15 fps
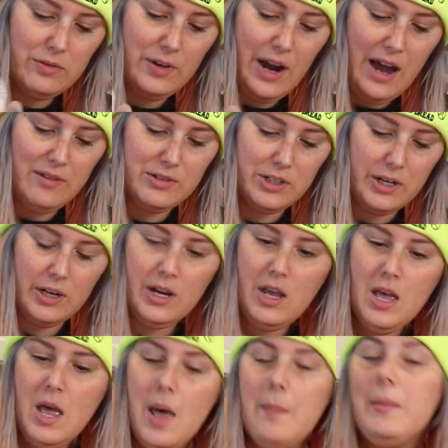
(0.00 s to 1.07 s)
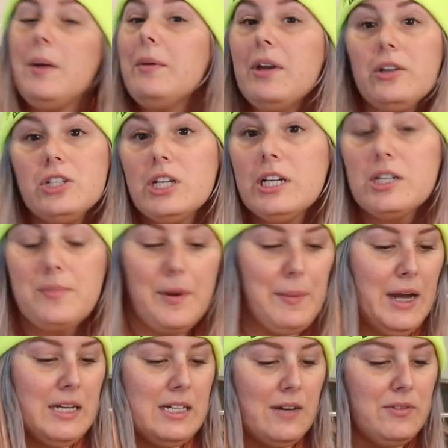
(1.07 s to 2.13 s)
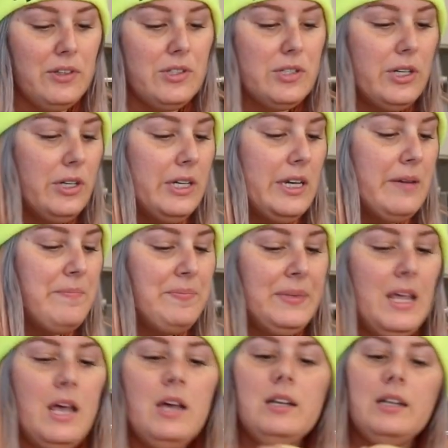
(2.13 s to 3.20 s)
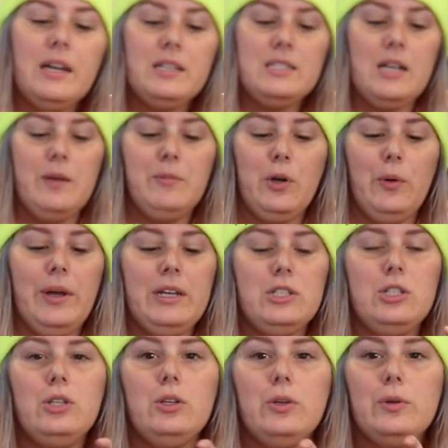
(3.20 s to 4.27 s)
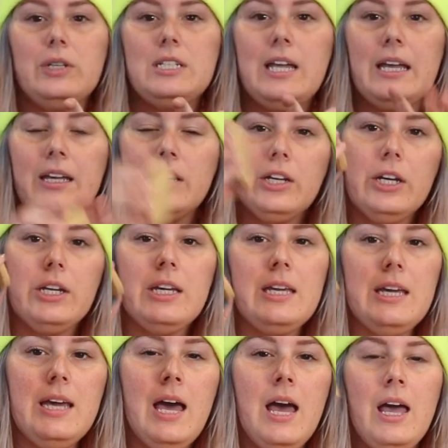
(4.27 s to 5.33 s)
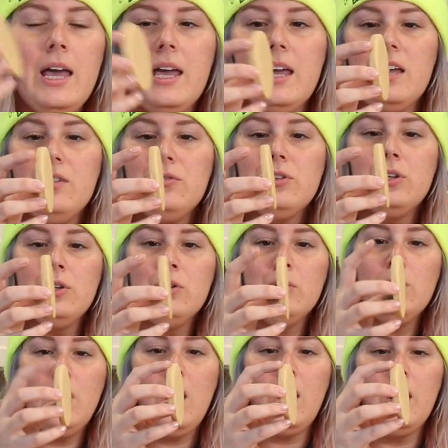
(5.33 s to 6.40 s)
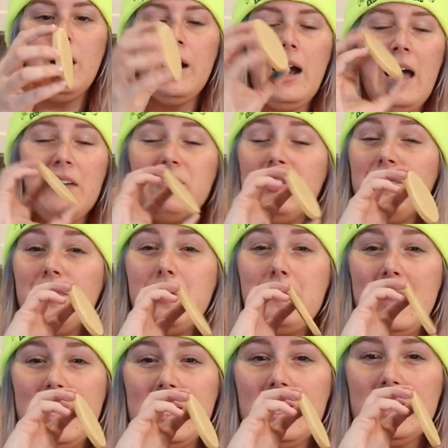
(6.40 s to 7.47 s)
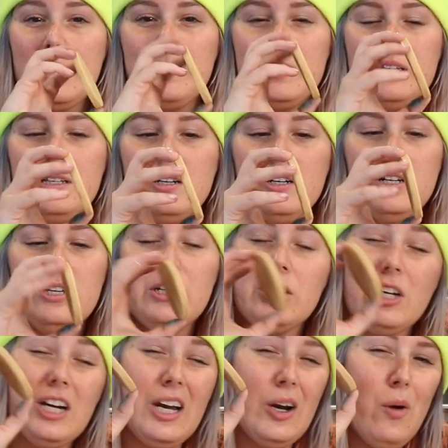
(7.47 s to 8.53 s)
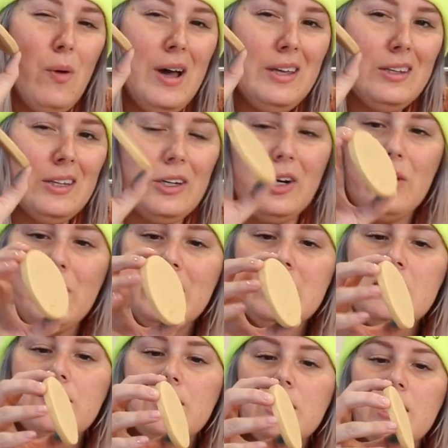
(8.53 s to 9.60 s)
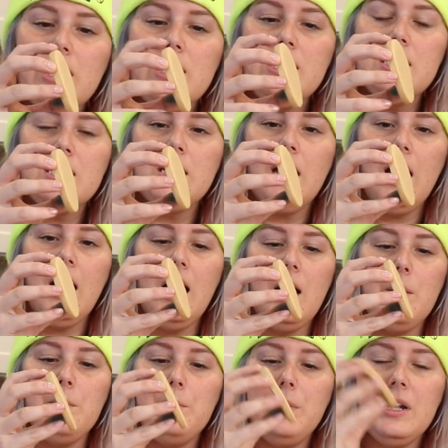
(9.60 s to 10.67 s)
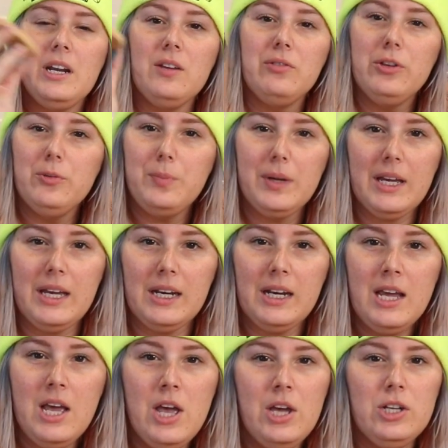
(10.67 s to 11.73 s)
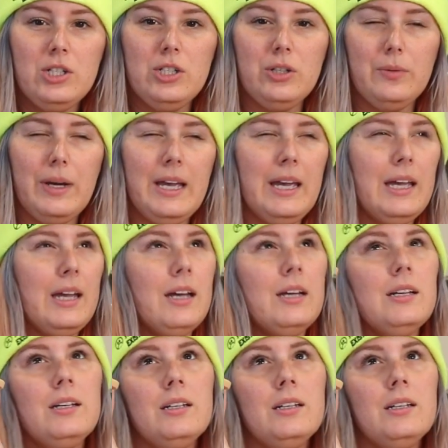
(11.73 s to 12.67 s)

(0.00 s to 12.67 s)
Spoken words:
for after. Maybe I'll change my mind after this cookie. Next, I'm going to take a cookie. If you've been making them thinner, you're gonna want thicker ones for this. But if you've been doing,